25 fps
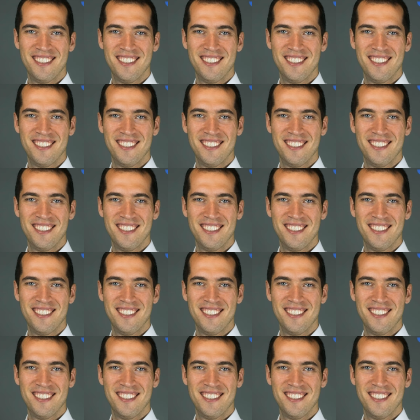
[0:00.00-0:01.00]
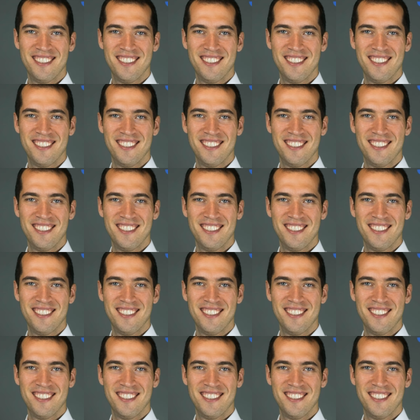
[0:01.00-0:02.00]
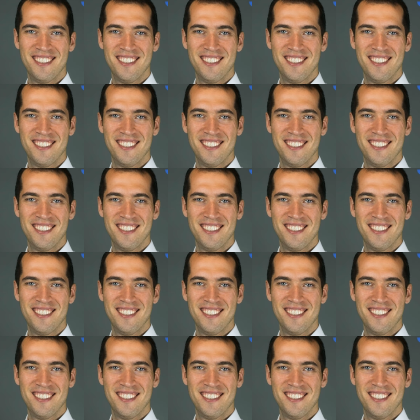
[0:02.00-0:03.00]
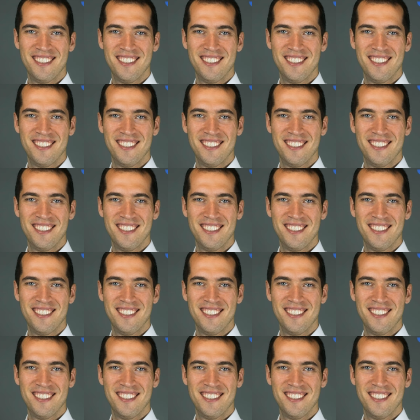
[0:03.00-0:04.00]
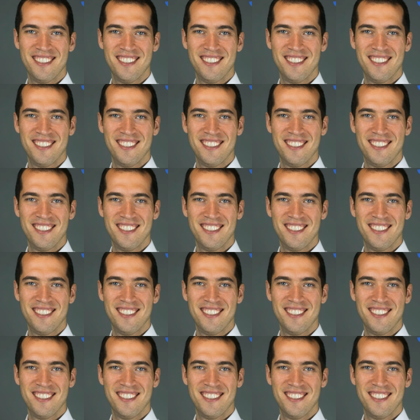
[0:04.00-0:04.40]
[no speech]